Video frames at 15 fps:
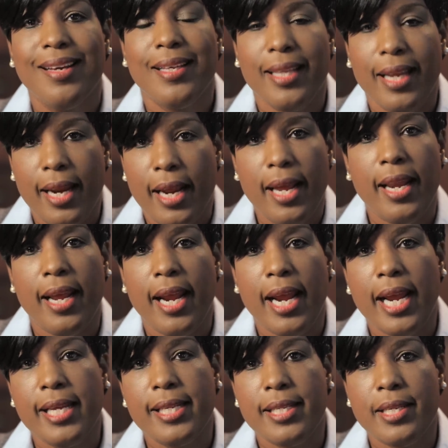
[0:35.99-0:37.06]
the
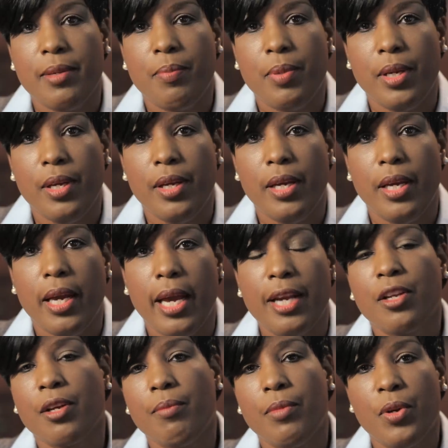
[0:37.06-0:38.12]
NAACP and
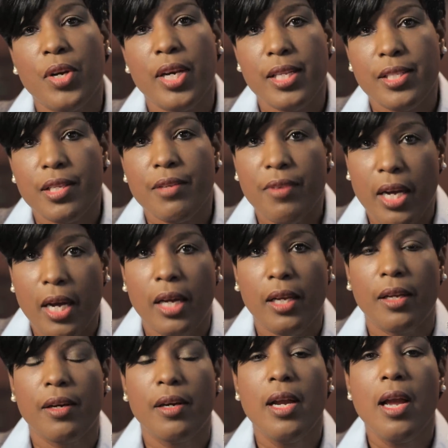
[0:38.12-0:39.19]
communities of
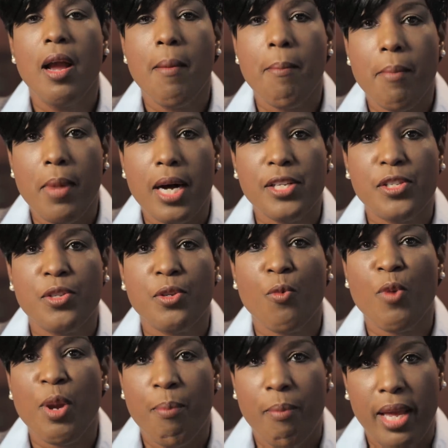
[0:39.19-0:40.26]
color must
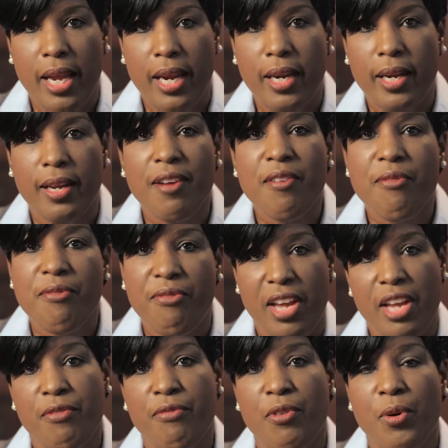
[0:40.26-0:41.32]
remain
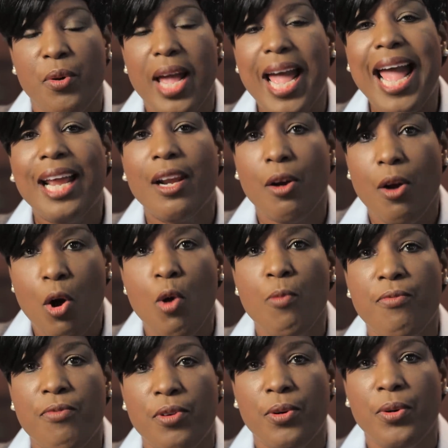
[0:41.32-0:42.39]
faithful and
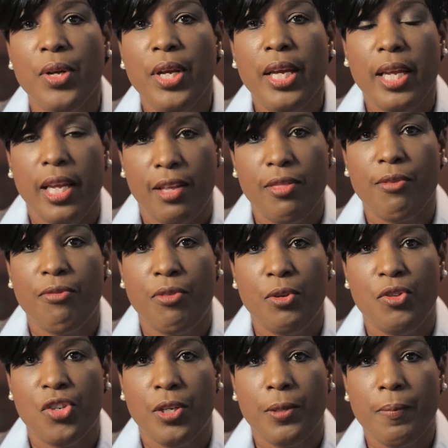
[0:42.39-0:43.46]
hopeful in the
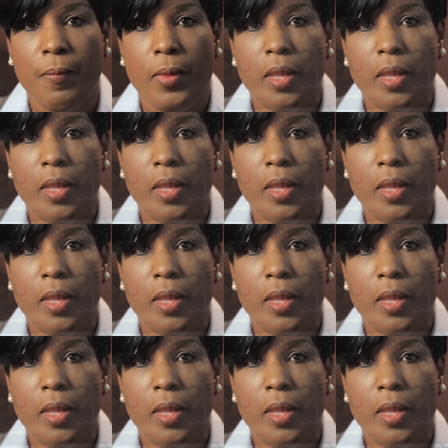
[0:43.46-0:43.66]
future.